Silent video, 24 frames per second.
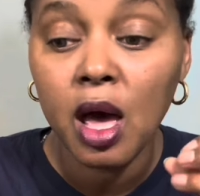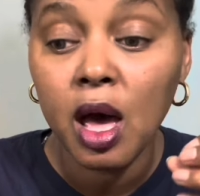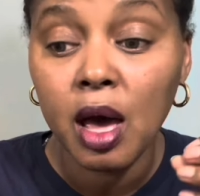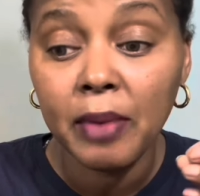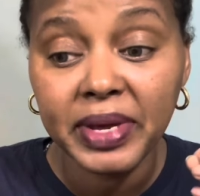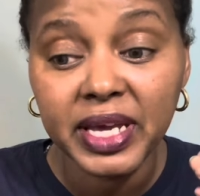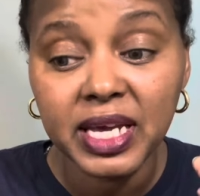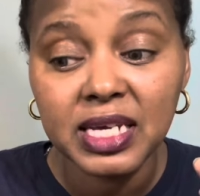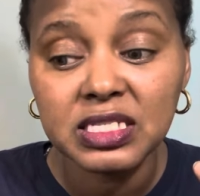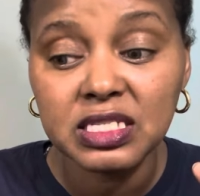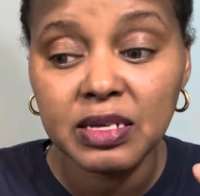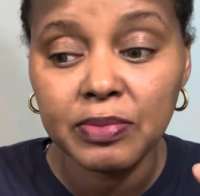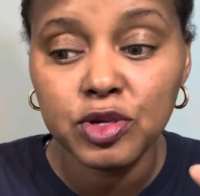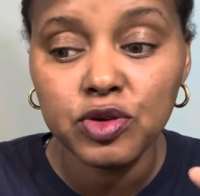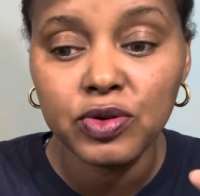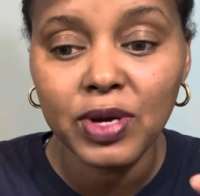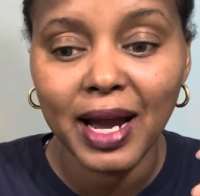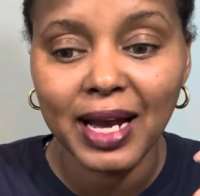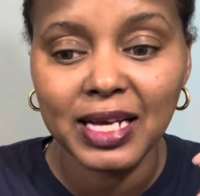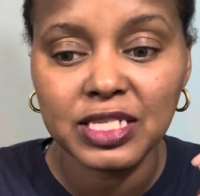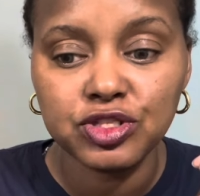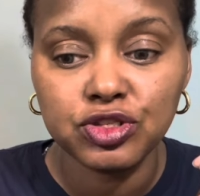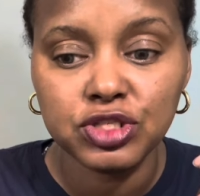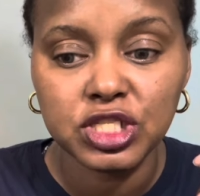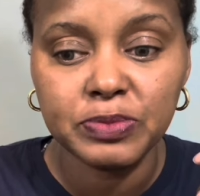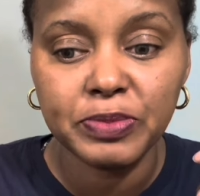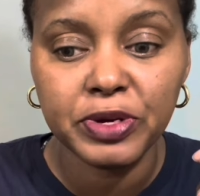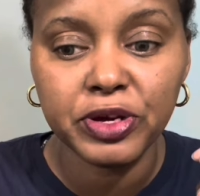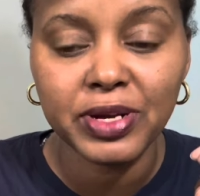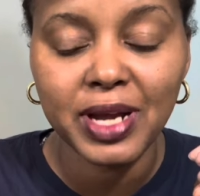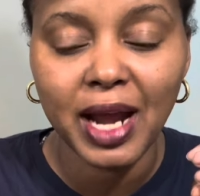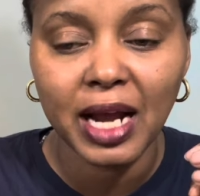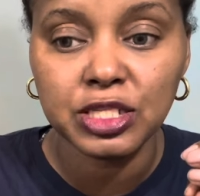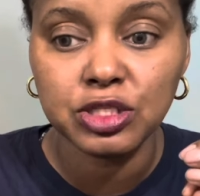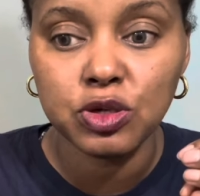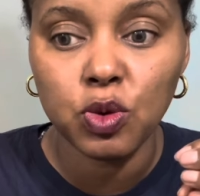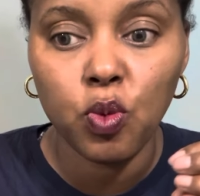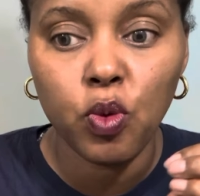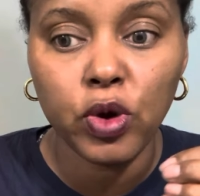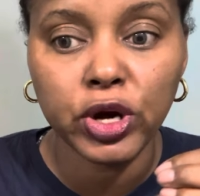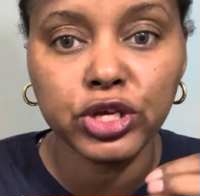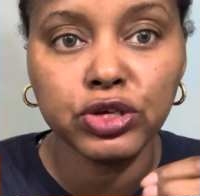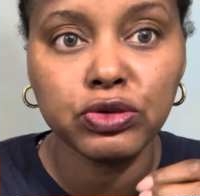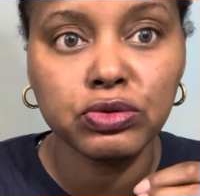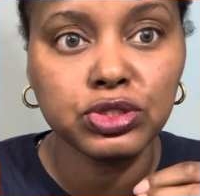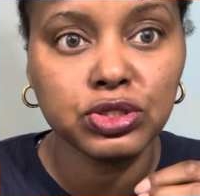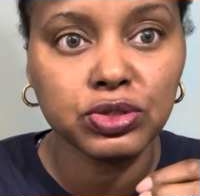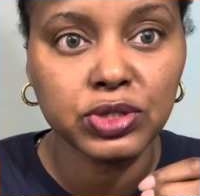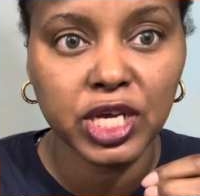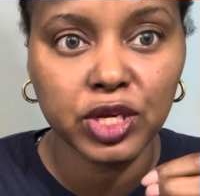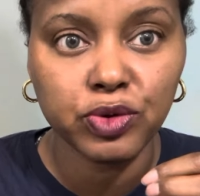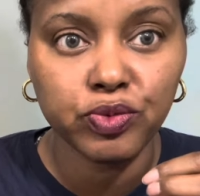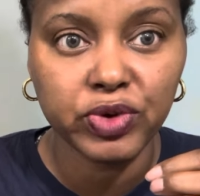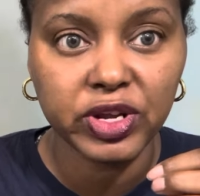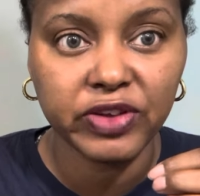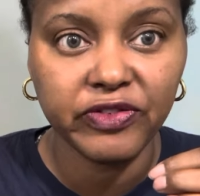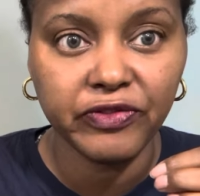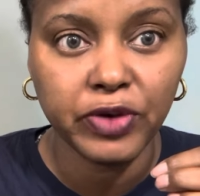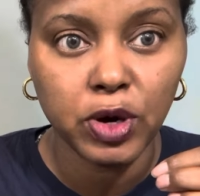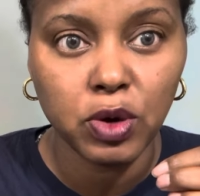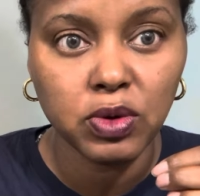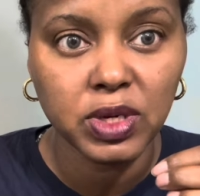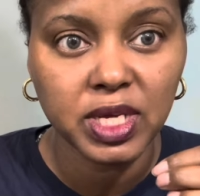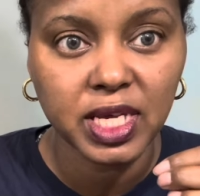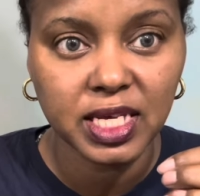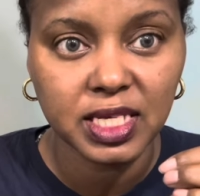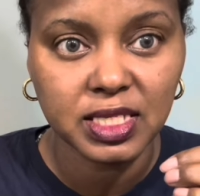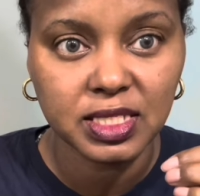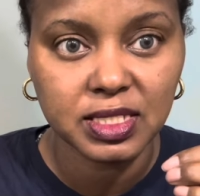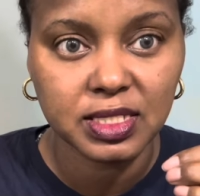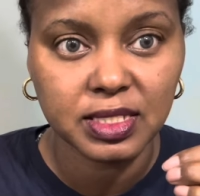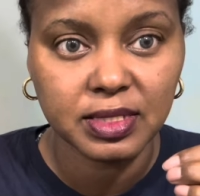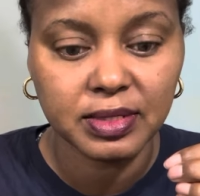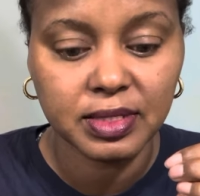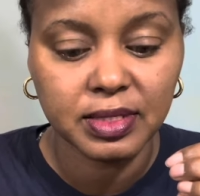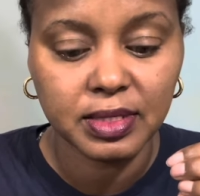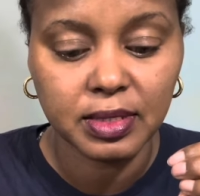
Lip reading: Because some of you guys, your spirit guides are wanting you to get refocused.